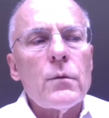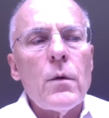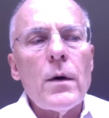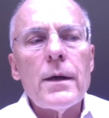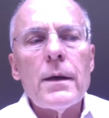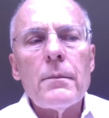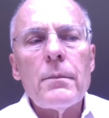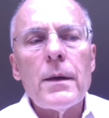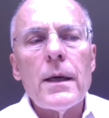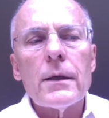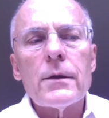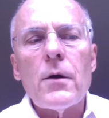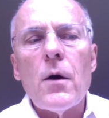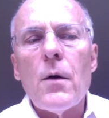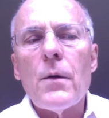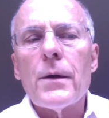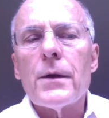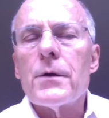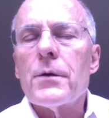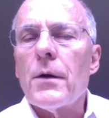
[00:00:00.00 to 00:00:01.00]
what impact
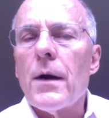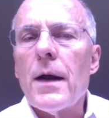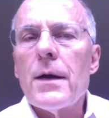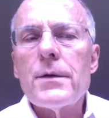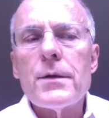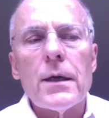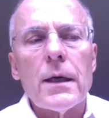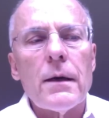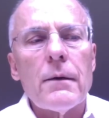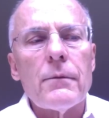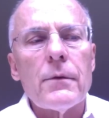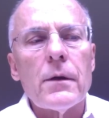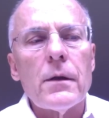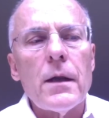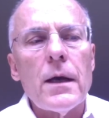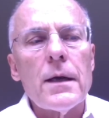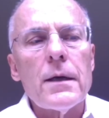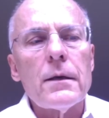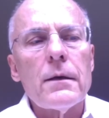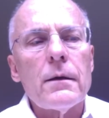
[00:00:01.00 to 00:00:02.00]
all the dredging of the
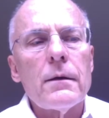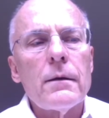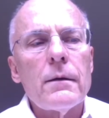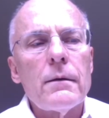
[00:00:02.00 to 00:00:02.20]
lake